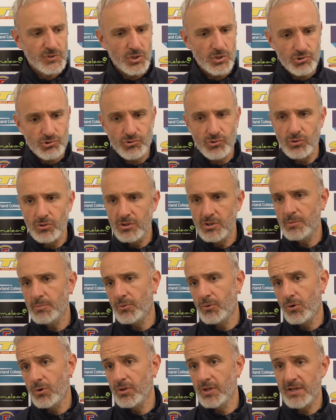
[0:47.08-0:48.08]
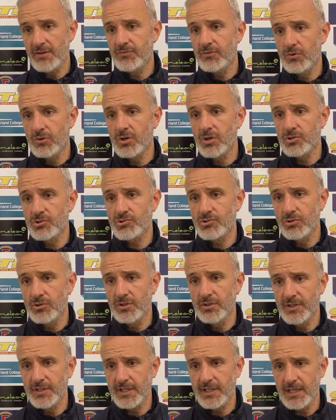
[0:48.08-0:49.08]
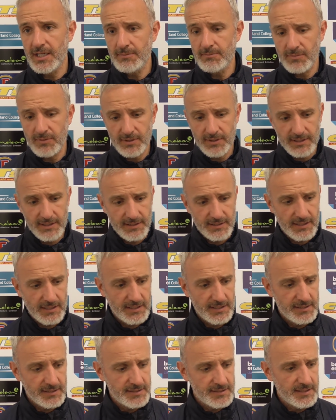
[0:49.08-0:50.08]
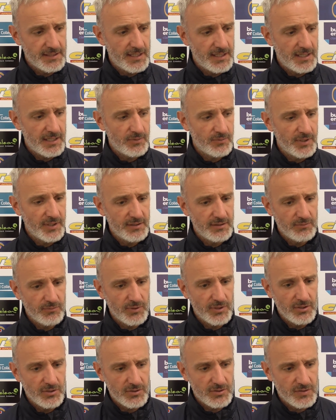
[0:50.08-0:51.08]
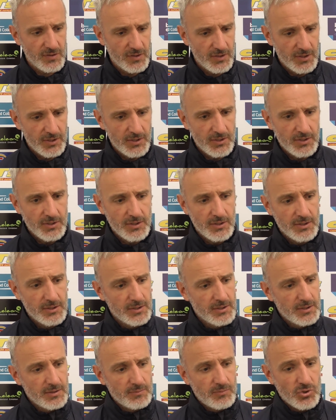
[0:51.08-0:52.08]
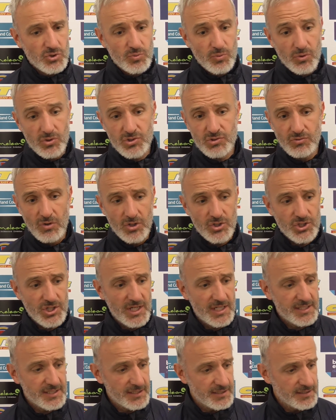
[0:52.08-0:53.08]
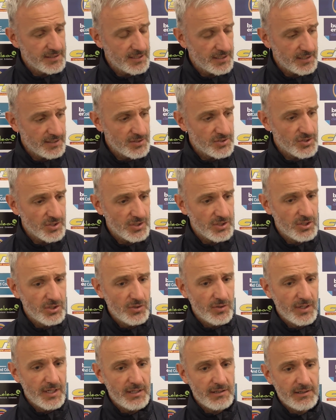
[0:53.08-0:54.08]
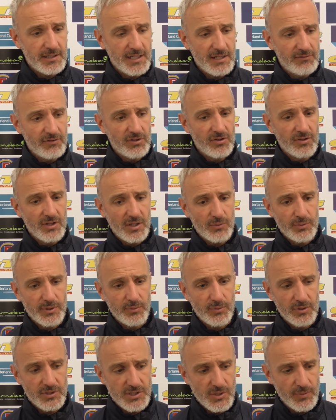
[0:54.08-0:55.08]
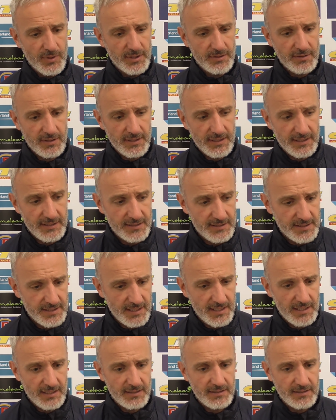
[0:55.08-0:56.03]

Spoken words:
controlling the ball, therefore controlling the game, and we looked much more structured and secure in everything that we were doing. And